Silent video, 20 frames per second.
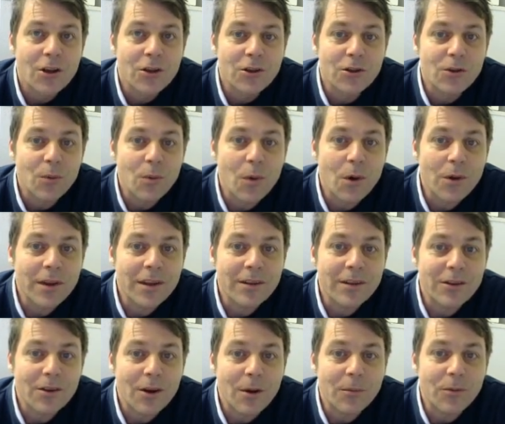So what
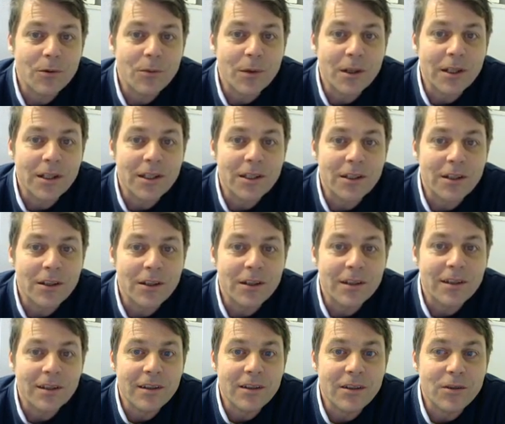this top switch
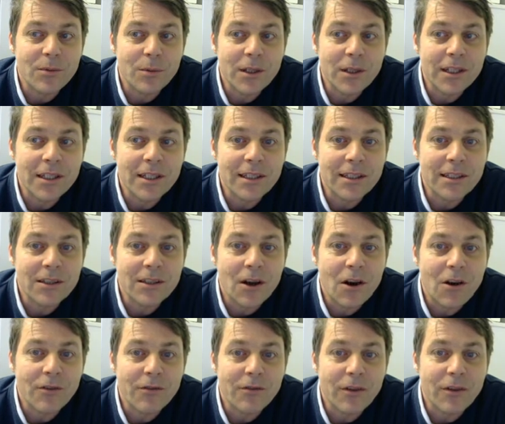does is switches
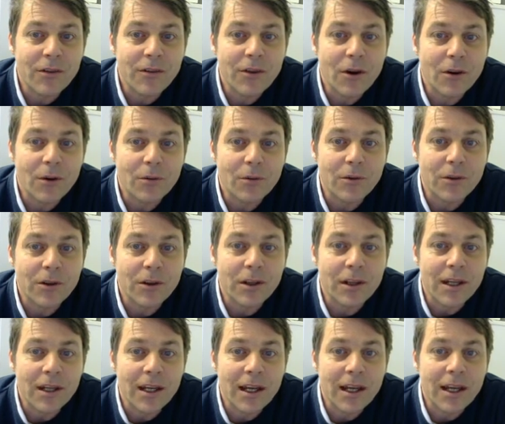off the toggle
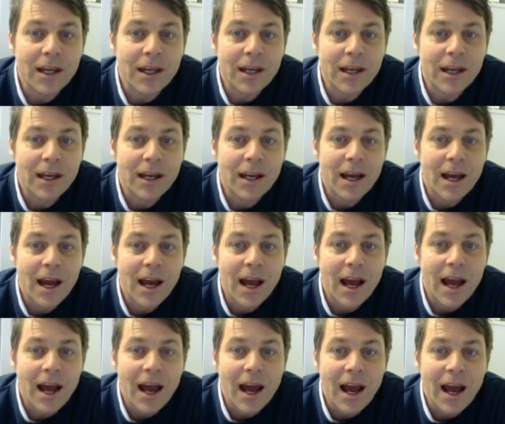circuit
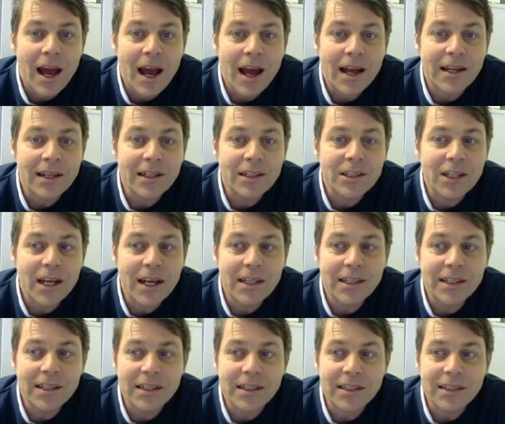and it
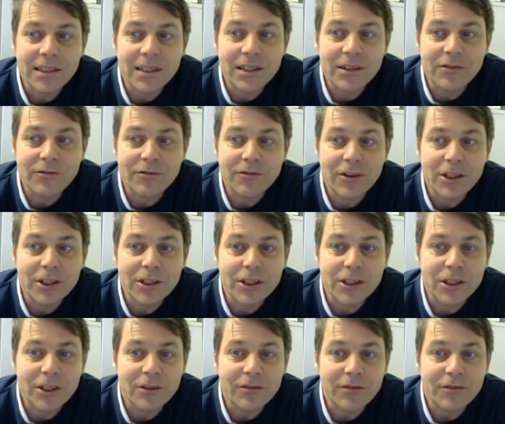changes the function